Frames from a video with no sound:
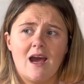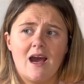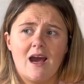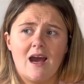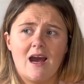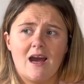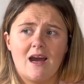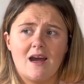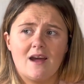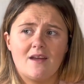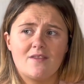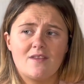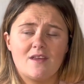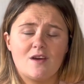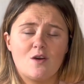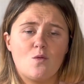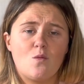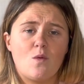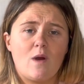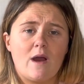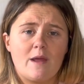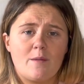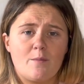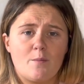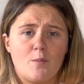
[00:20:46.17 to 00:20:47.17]
and they'll
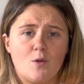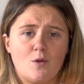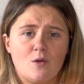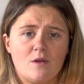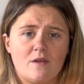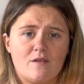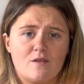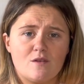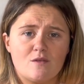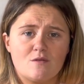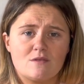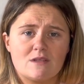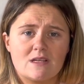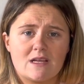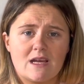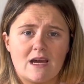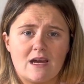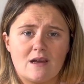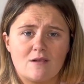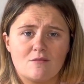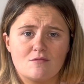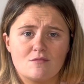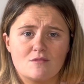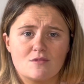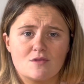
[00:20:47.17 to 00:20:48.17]
wipe all of those
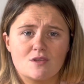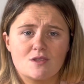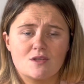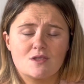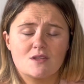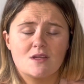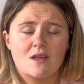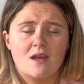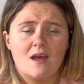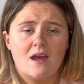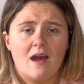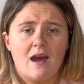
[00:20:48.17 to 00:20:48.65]
accounts,